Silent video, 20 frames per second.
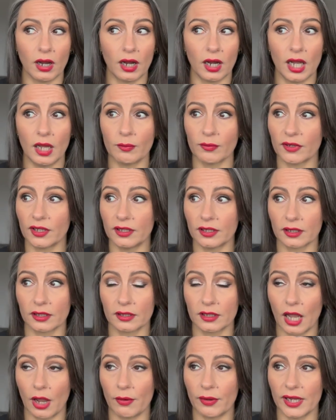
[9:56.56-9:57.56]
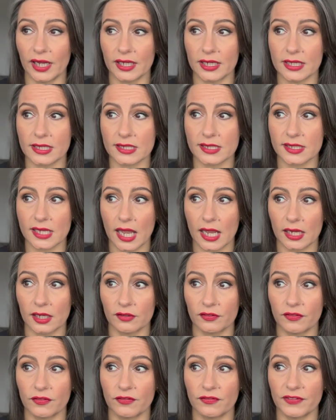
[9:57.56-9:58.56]
I'm gonna go in and say
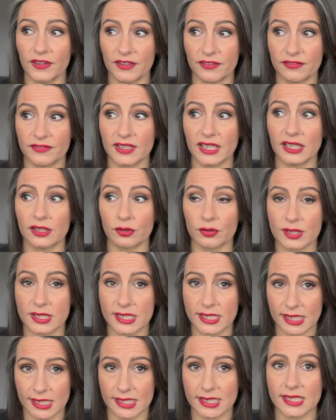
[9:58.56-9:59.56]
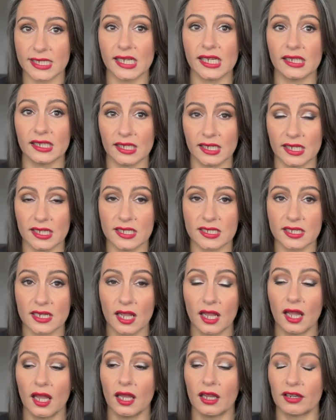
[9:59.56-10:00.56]
15 or 16 years.
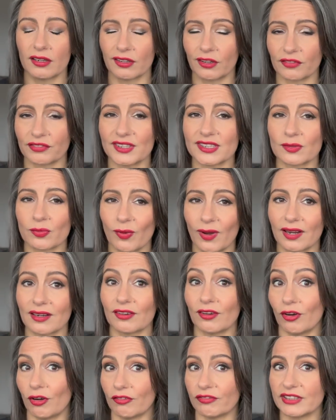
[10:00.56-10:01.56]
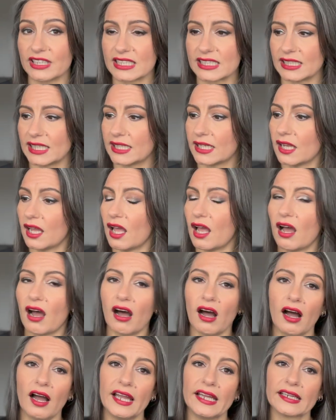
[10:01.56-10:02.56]
Not this one, obviously.
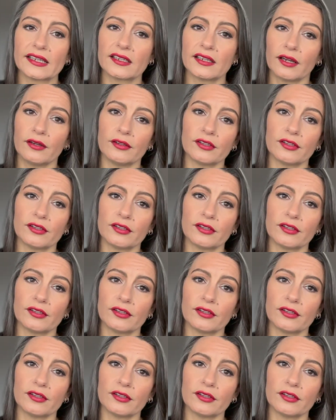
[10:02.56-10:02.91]
I go